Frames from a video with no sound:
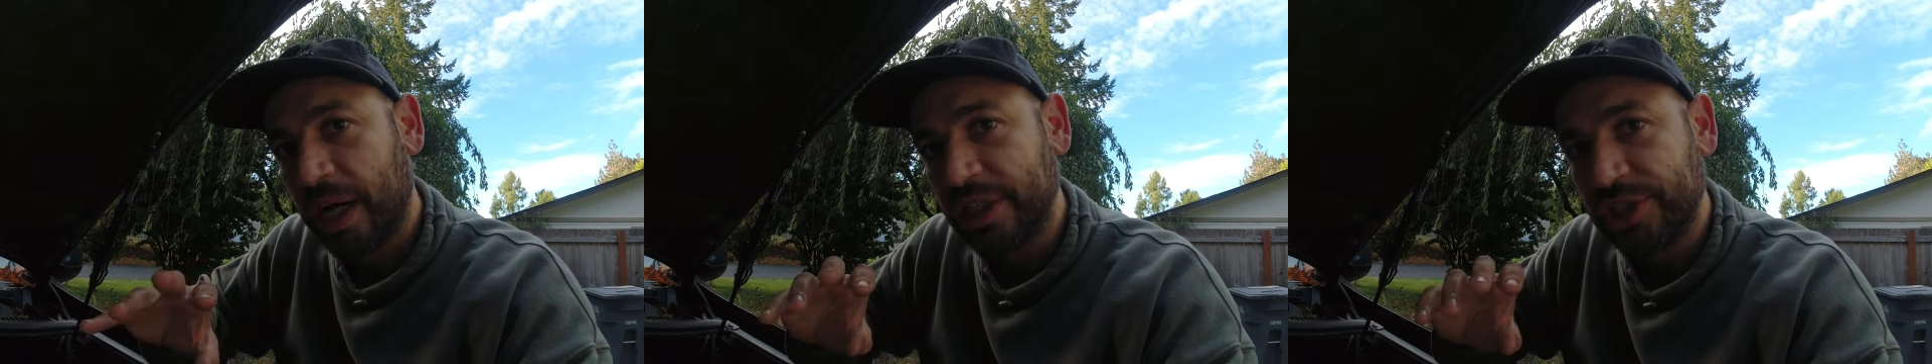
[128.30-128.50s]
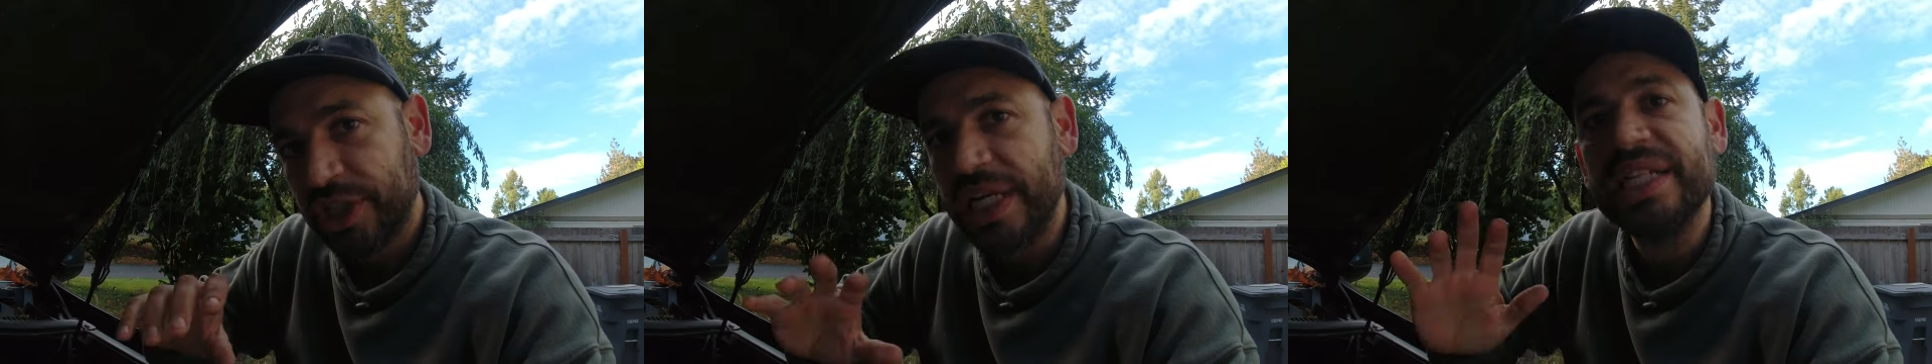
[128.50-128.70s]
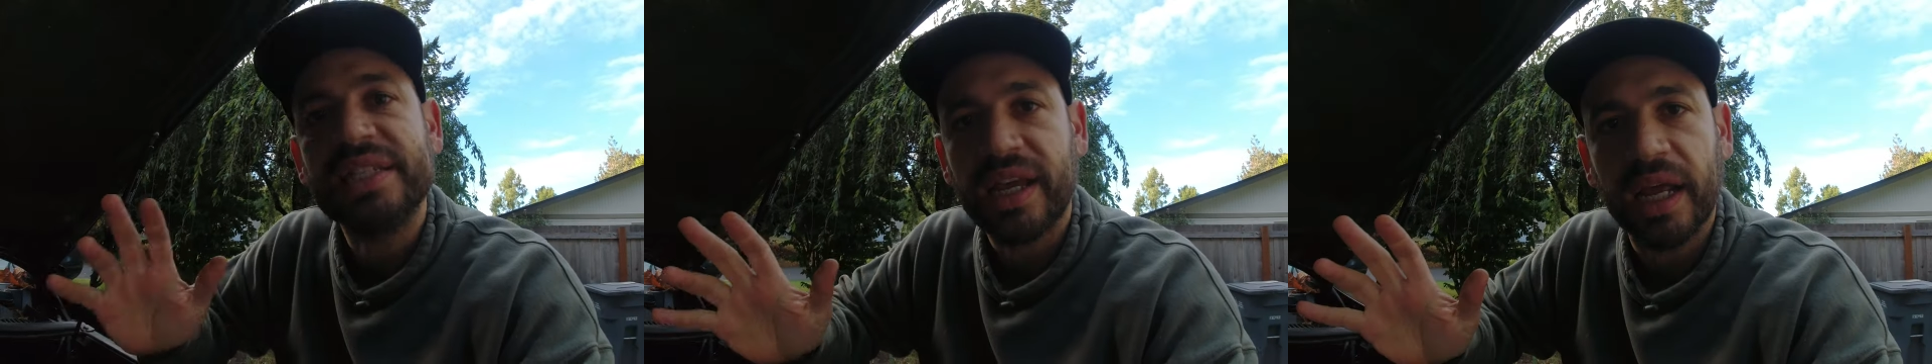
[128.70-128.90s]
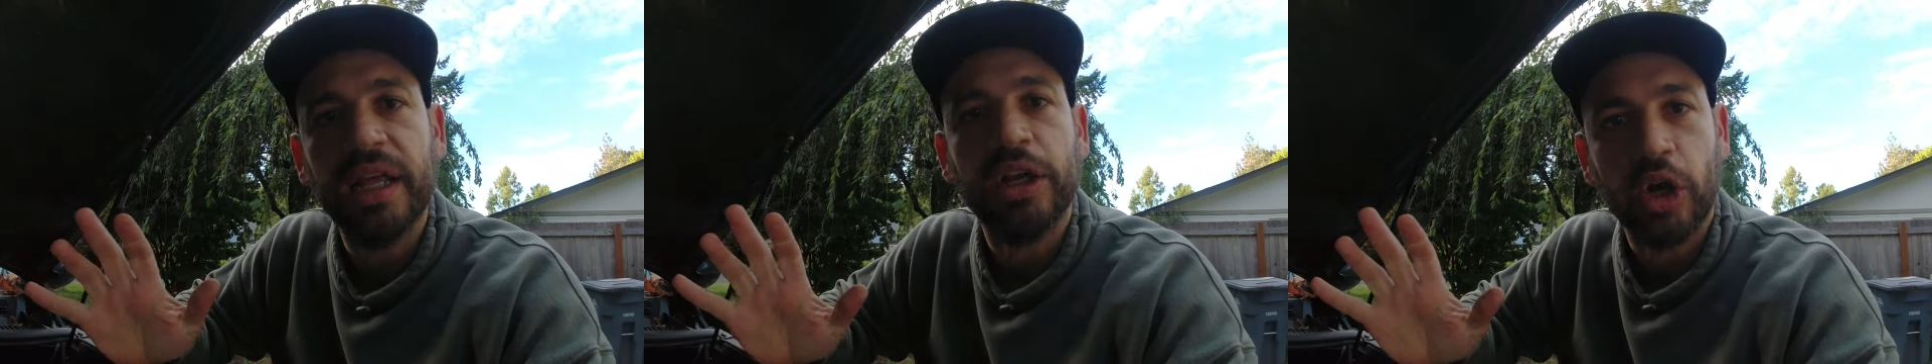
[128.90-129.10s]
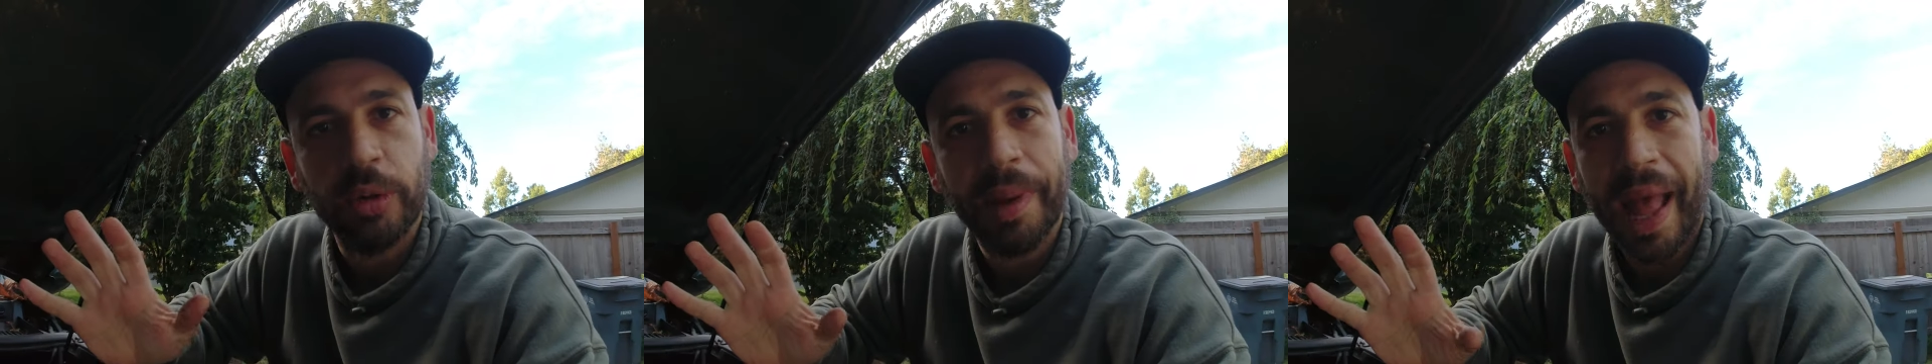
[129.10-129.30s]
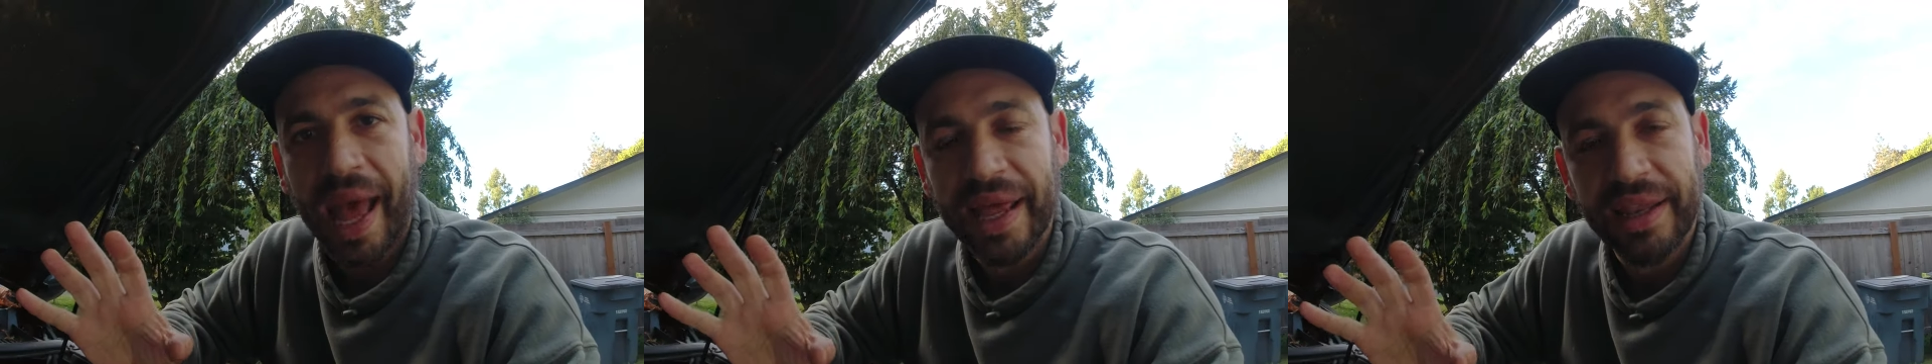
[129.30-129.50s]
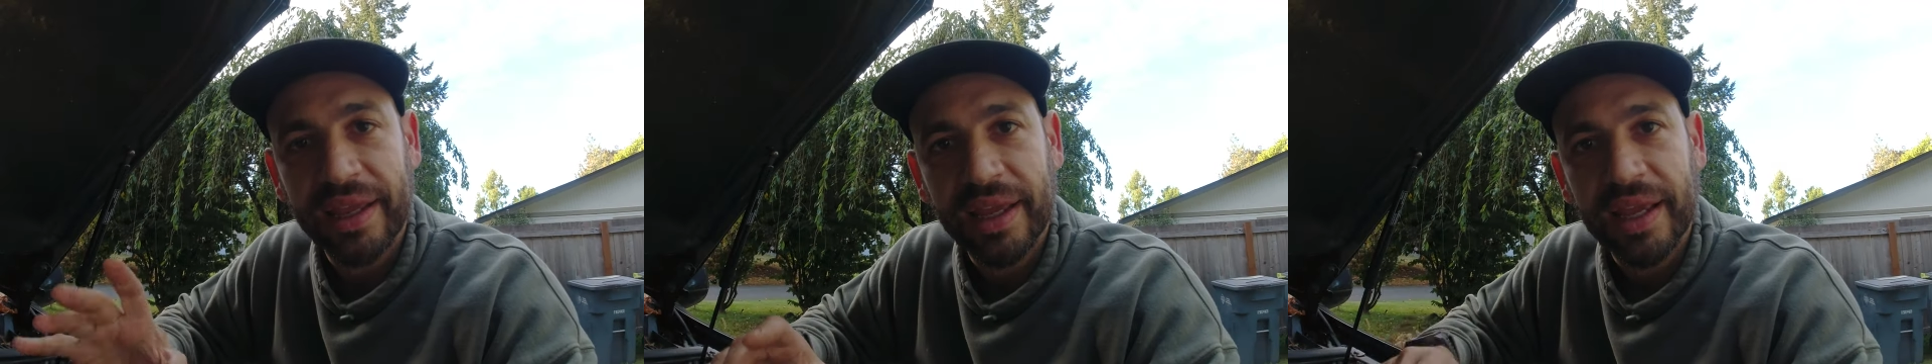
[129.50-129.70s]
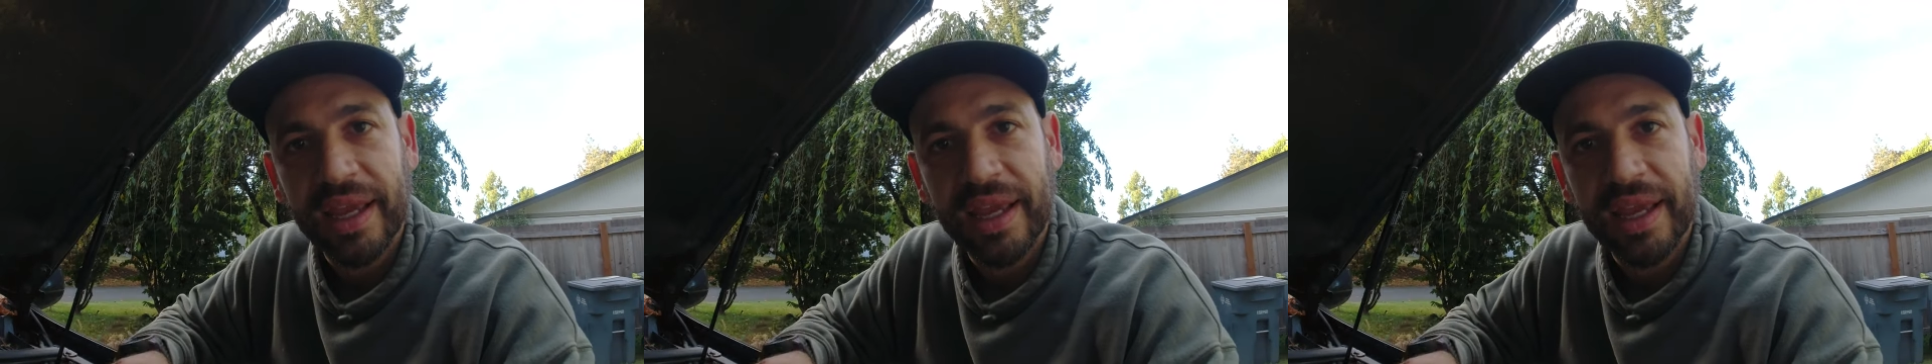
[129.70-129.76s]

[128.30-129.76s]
much, it's gonna go bad,